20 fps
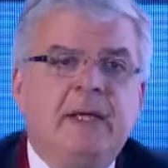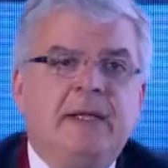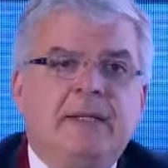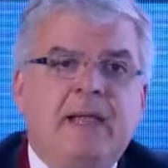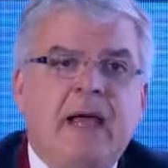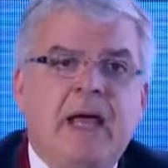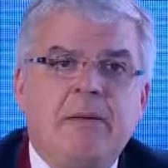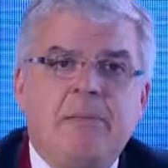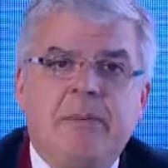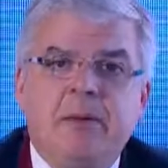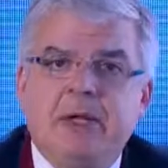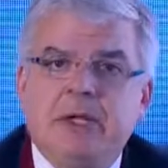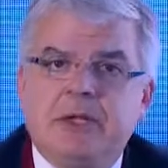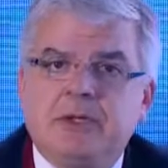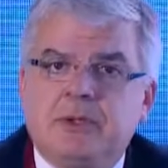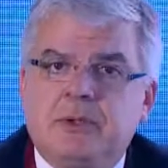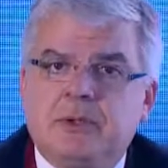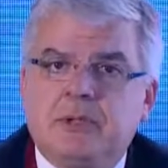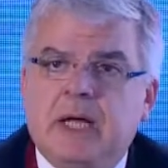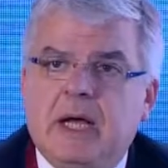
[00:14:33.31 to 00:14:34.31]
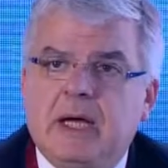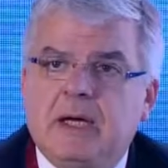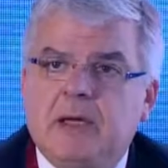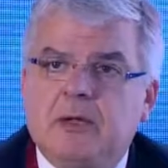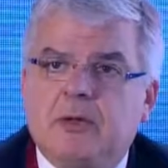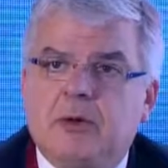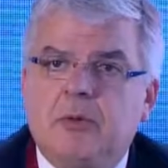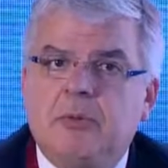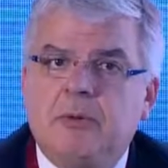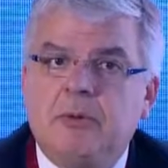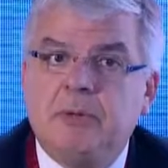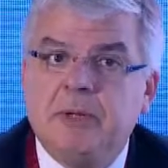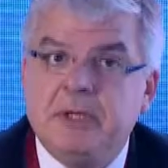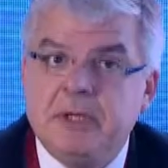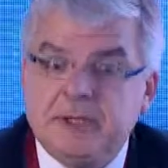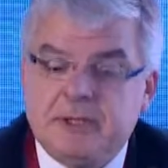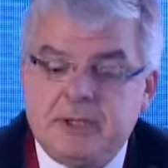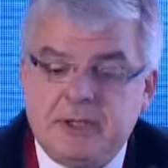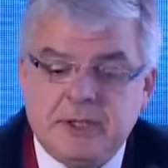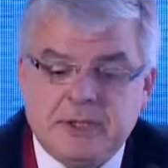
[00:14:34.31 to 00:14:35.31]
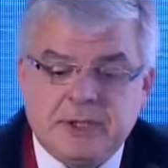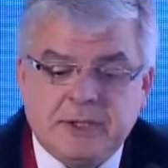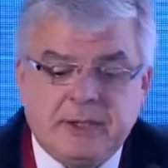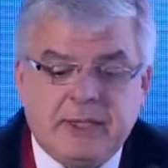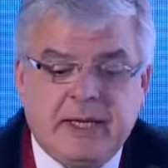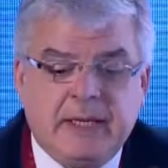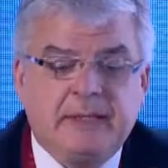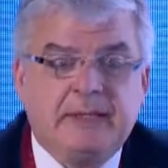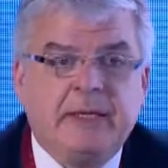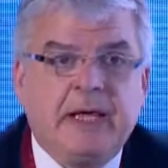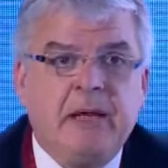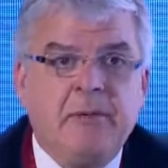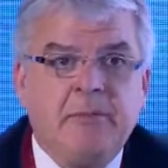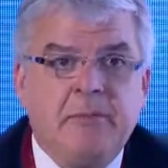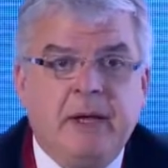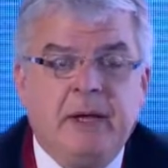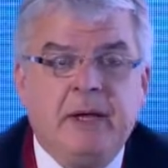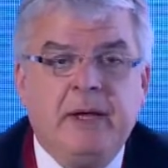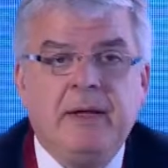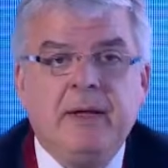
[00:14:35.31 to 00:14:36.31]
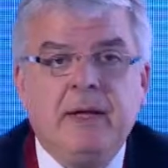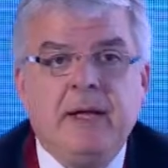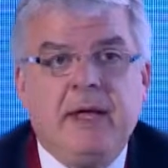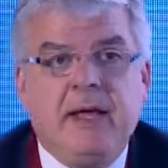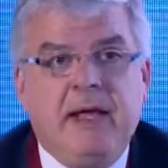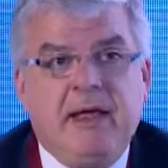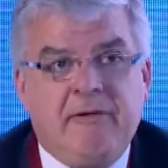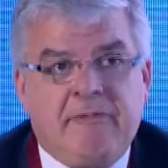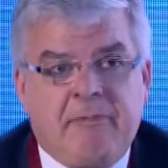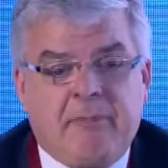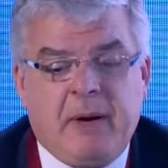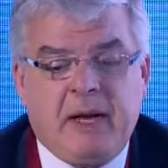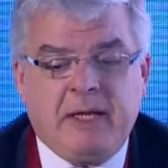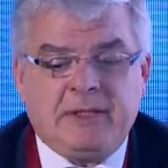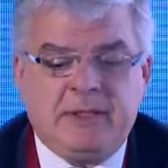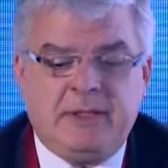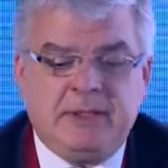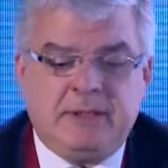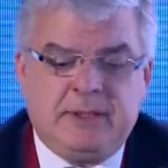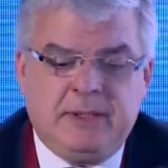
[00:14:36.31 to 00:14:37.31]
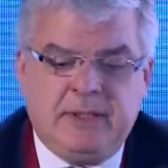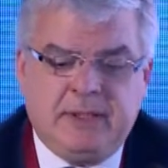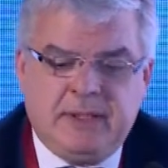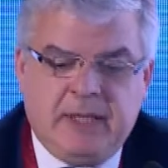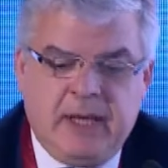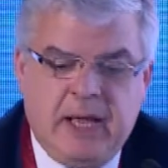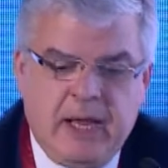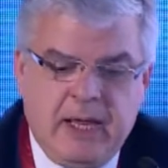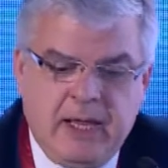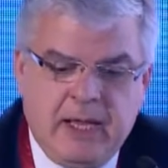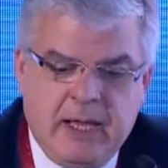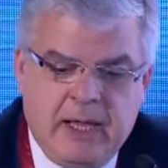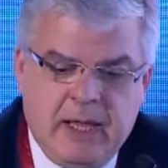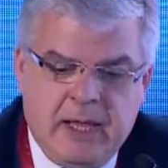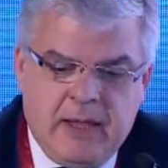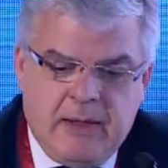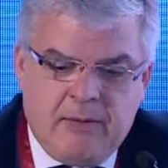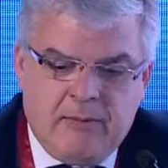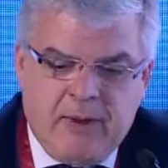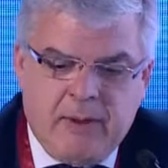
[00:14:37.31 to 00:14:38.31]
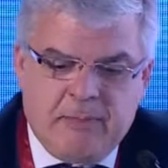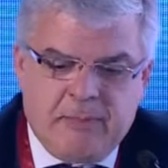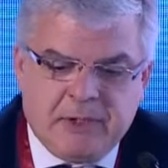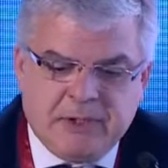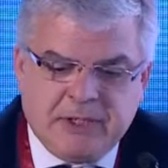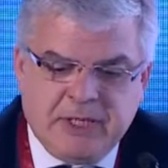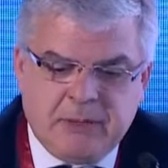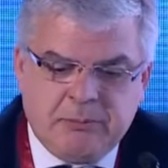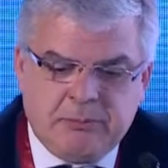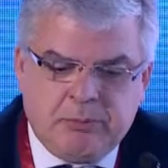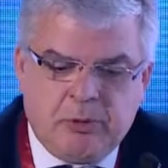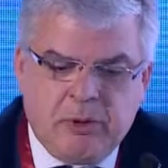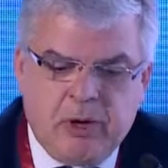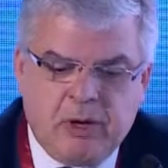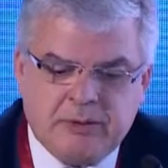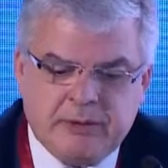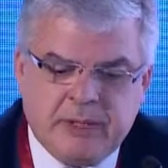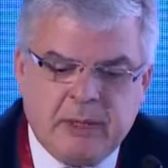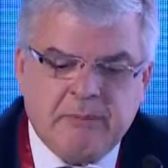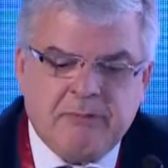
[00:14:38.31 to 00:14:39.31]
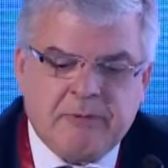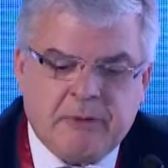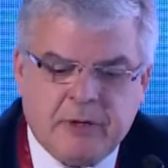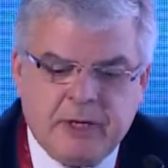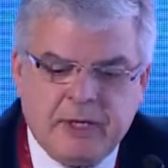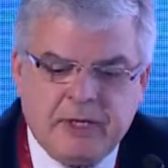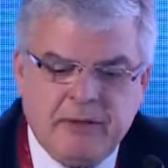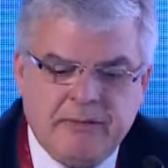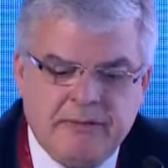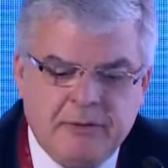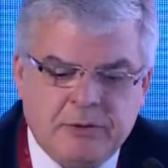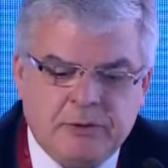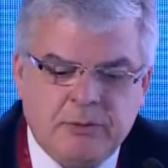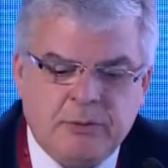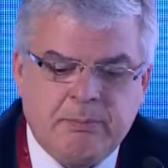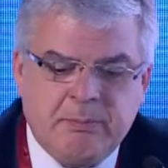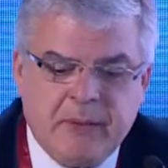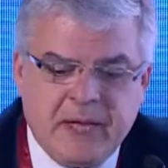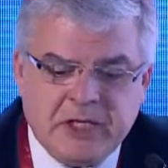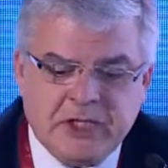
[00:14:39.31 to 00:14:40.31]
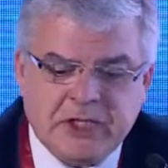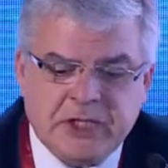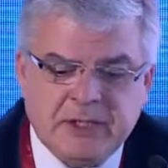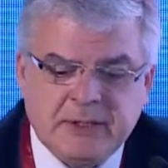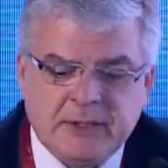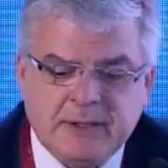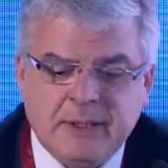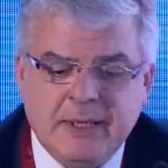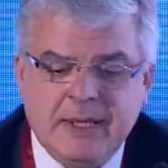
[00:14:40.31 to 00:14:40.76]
diabetes or other comorbidities that can be, if present, they represent poor outcome for the individual patient.